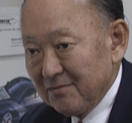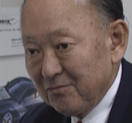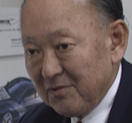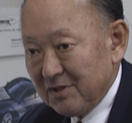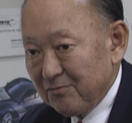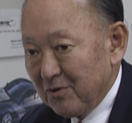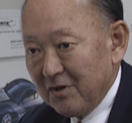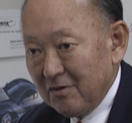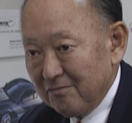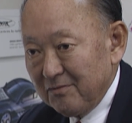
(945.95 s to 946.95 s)
Was one of
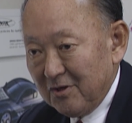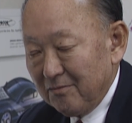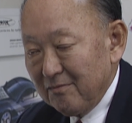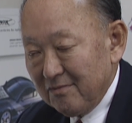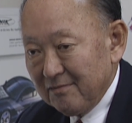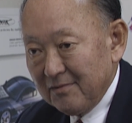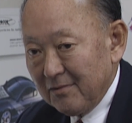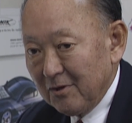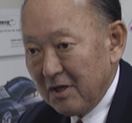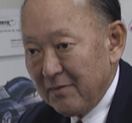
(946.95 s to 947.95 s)
the
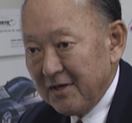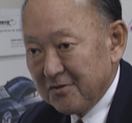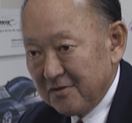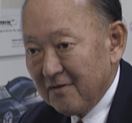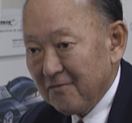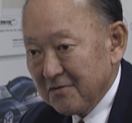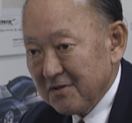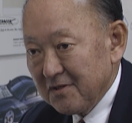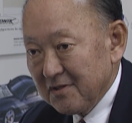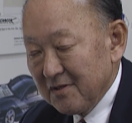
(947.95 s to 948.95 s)
only major
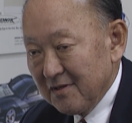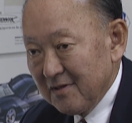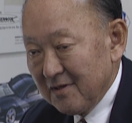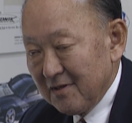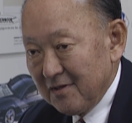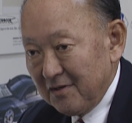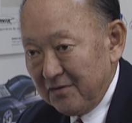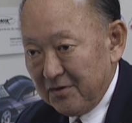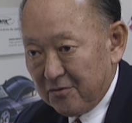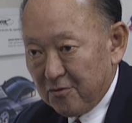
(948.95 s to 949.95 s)
differences. And
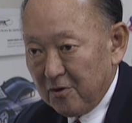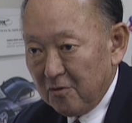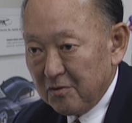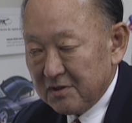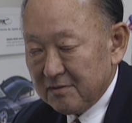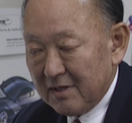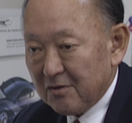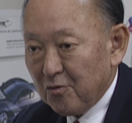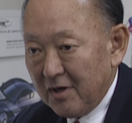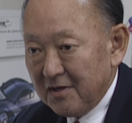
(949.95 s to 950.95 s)
the grille was not
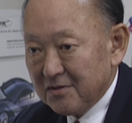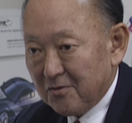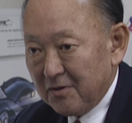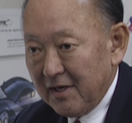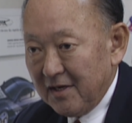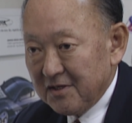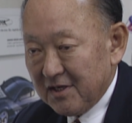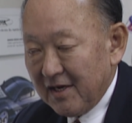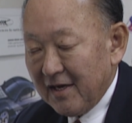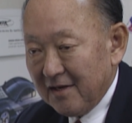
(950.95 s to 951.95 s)
quite as ornate as
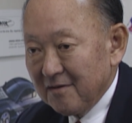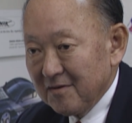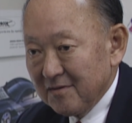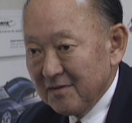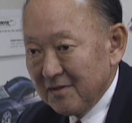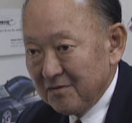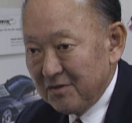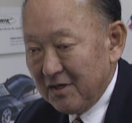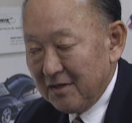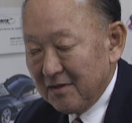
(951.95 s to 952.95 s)
I had
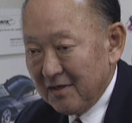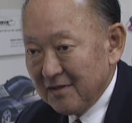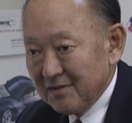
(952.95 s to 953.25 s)
done.